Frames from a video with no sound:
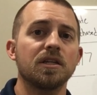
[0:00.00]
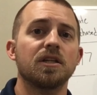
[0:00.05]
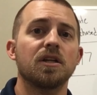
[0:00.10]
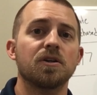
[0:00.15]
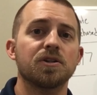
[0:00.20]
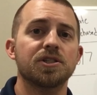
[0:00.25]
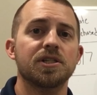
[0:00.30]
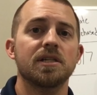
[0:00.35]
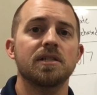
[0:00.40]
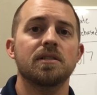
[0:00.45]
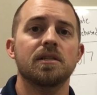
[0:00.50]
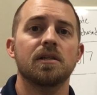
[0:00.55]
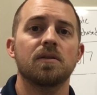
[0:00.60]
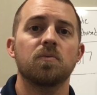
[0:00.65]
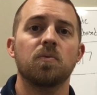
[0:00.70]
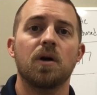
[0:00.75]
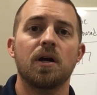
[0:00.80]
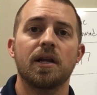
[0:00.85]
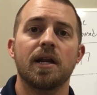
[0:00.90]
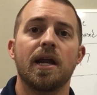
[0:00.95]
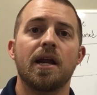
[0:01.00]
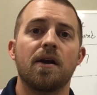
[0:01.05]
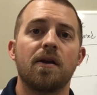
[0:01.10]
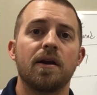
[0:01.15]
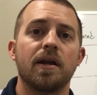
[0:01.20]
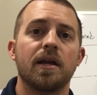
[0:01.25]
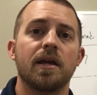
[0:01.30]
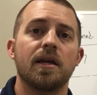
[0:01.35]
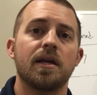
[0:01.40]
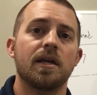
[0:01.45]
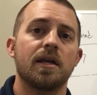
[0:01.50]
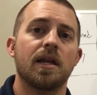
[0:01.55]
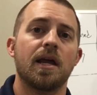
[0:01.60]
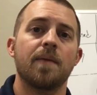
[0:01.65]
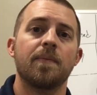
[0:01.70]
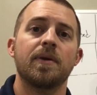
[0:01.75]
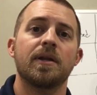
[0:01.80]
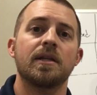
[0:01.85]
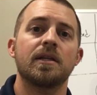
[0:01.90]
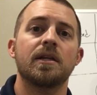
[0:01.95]
She's in one area and
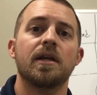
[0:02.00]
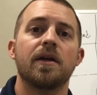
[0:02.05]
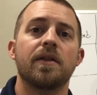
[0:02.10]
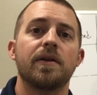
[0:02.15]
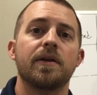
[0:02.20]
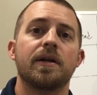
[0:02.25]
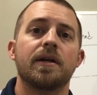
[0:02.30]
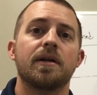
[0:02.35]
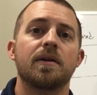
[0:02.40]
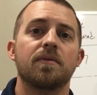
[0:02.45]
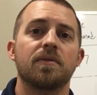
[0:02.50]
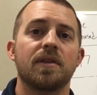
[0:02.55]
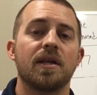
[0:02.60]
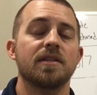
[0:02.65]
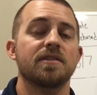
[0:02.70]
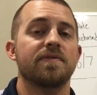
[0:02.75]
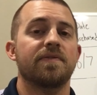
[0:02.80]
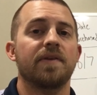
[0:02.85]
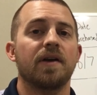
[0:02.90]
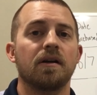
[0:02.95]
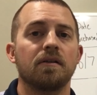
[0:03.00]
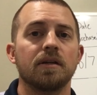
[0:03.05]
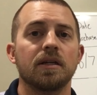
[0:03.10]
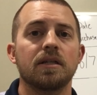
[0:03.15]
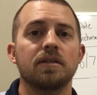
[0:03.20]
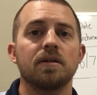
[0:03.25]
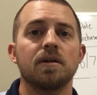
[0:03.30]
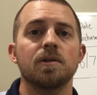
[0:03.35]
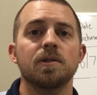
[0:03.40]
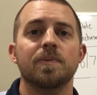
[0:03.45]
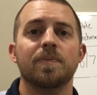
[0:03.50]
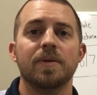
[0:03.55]
I'm in another that's fairly close,